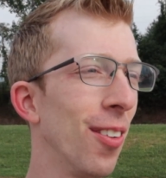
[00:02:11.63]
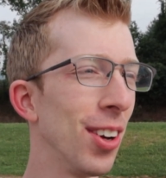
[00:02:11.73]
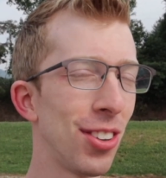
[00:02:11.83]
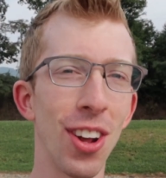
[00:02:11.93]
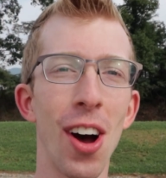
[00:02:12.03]

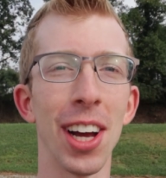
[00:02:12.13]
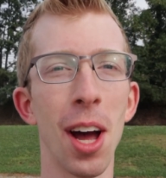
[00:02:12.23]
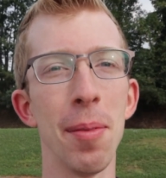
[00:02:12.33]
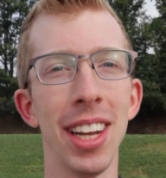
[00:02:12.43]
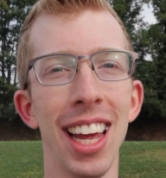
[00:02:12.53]
We saw it
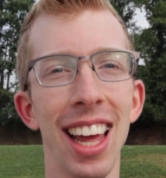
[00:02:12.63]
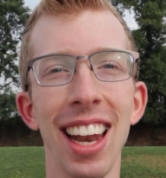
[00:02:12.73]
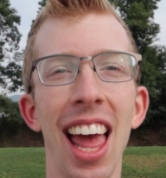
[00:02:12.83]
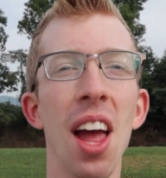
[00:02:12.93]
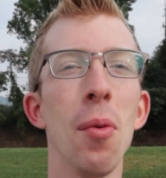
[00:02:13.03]
coming in
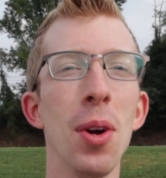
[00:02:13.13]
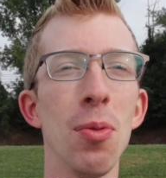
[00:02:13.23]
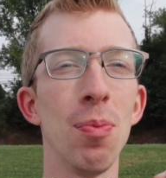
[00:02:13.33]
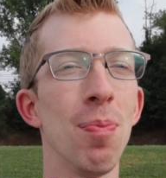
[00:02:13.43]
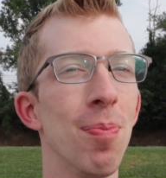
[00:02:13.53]
and
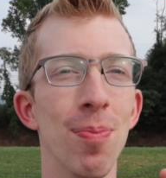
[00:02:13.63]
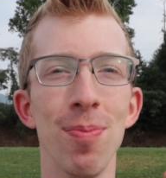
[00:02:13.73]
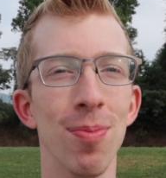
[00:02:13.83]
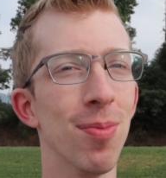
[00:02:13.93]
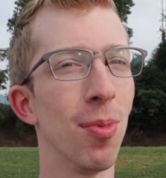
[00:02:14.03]

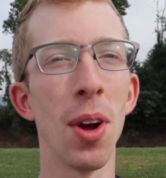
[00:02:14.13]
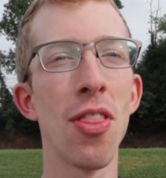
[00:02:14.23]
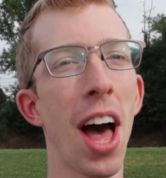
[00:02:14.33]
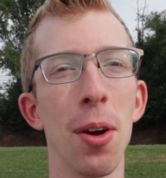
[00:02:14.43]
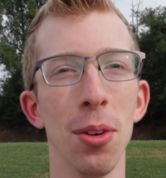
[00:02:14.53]
we
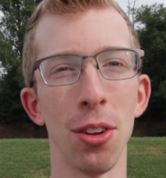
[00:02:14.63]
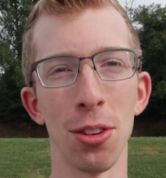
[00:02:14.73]
thought it was a